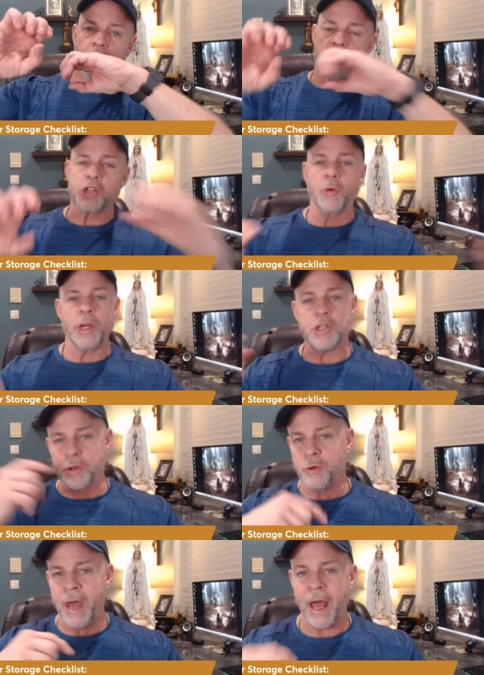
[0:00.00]
squeeze
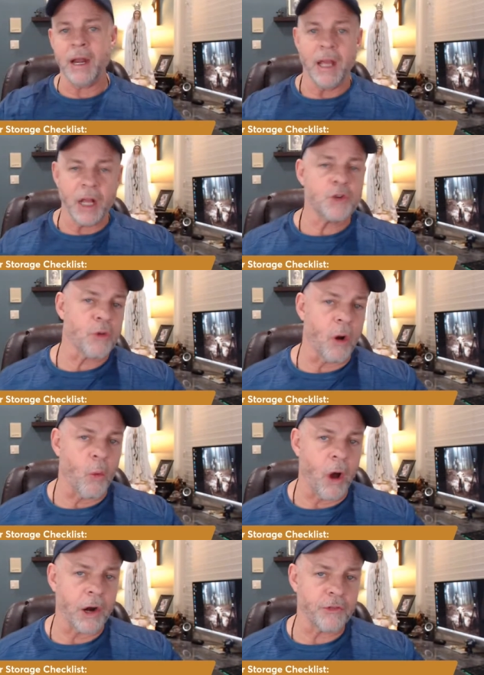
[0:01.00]
through that and draw
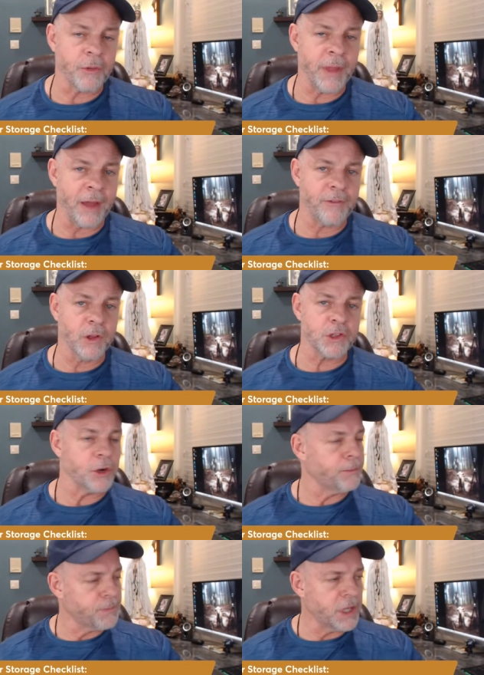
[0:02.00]
water from that
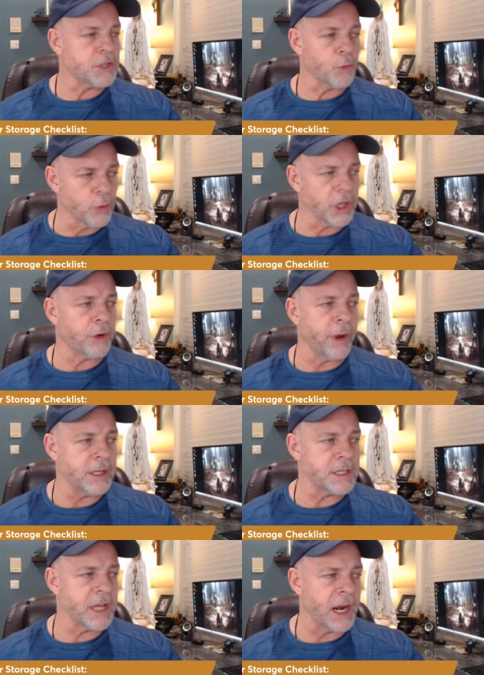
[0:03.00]
filter. It's a really
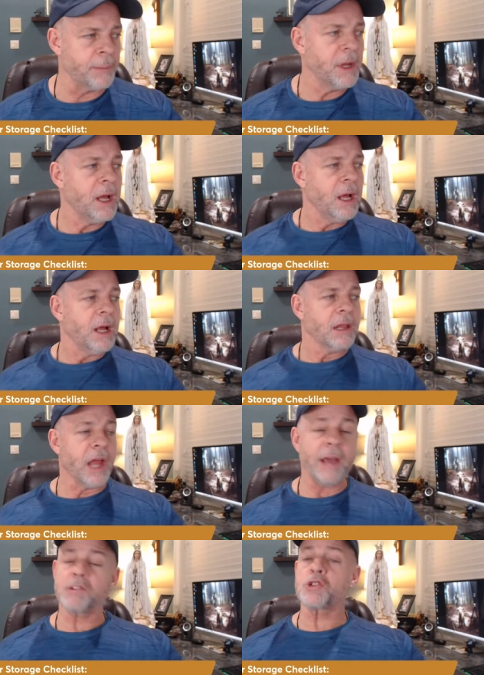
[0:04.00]
great setup.
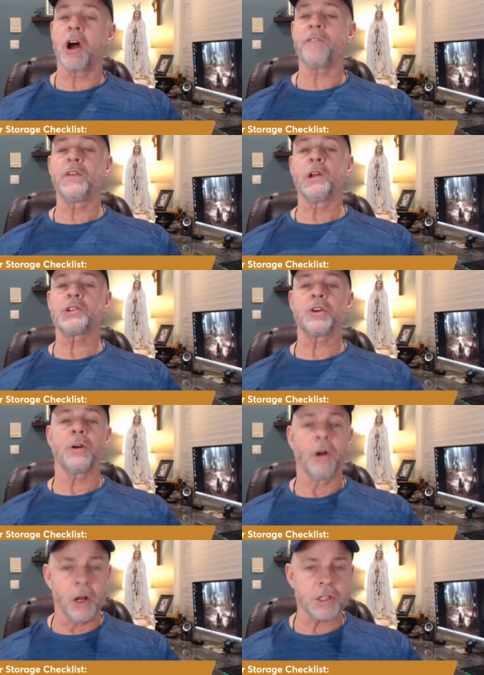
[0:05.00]
LifeStraw
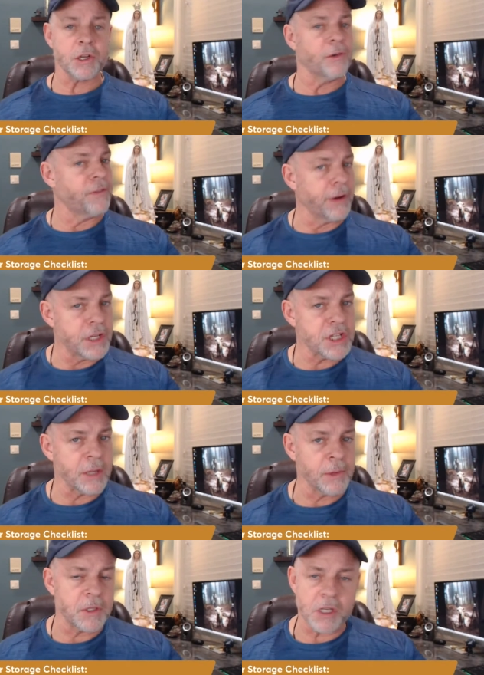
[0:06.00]
filter, also very
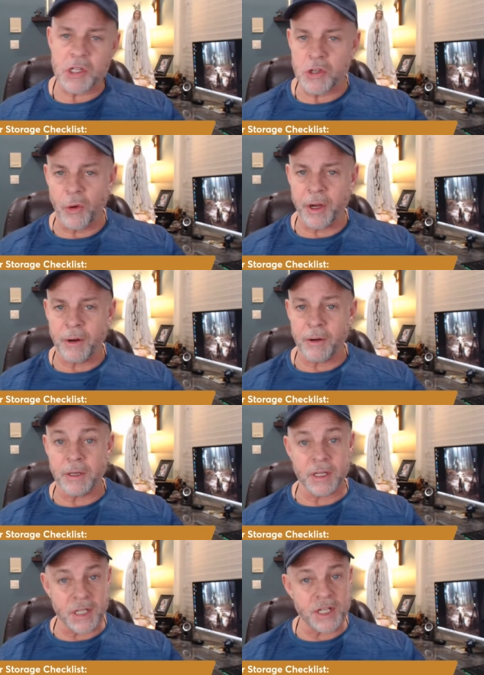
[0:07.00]
similar to Sawyer,
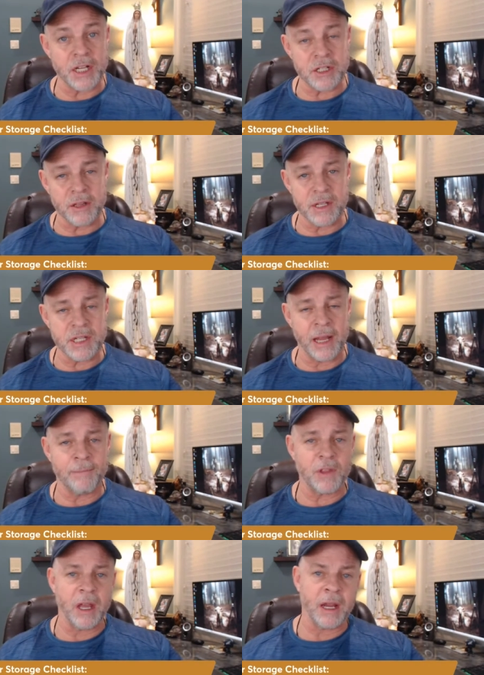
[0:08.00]
does essentially the
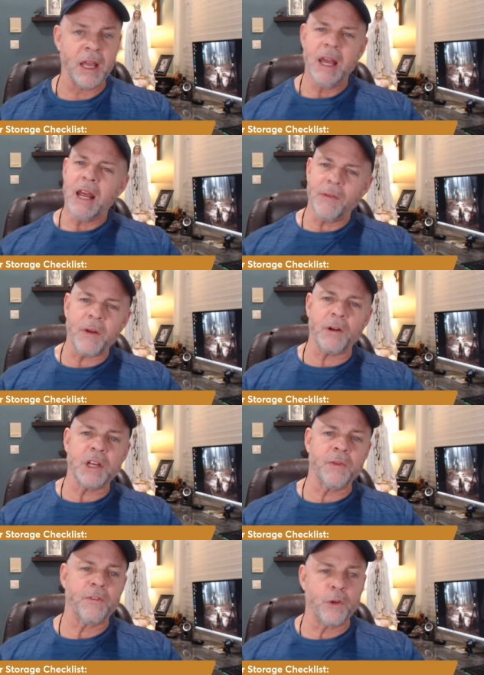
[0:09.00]
same thing. And there are
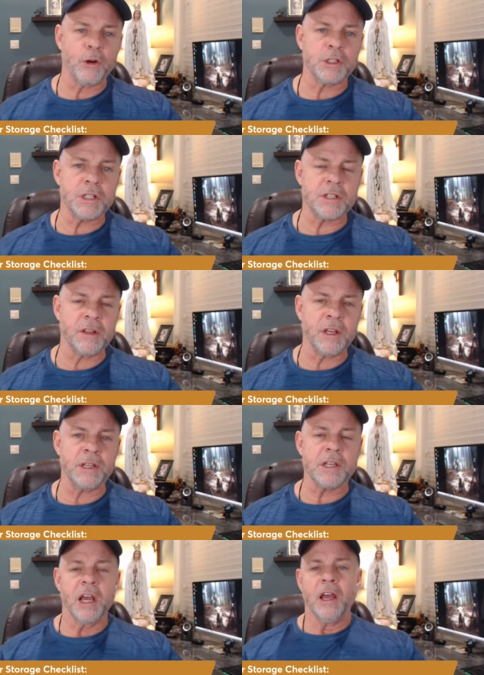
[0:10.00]
different versions to these.